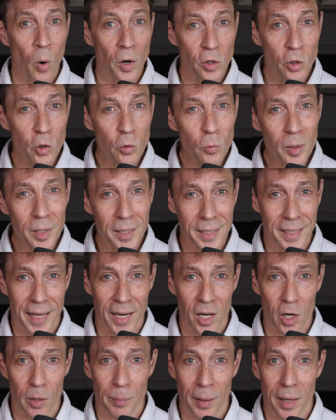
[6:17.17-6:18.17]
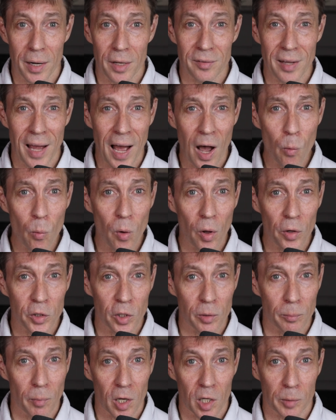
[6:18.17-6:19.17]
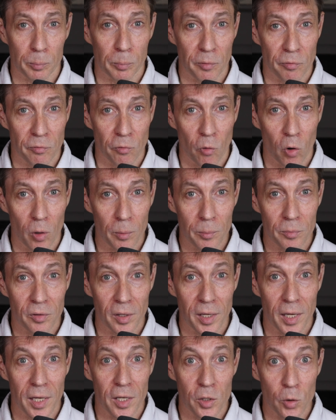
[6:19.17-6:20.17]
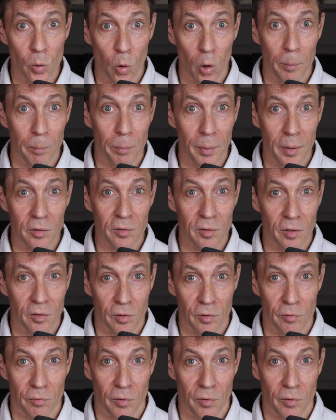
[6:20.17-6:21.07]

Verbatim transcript: what you really care about is how well your model performs in your business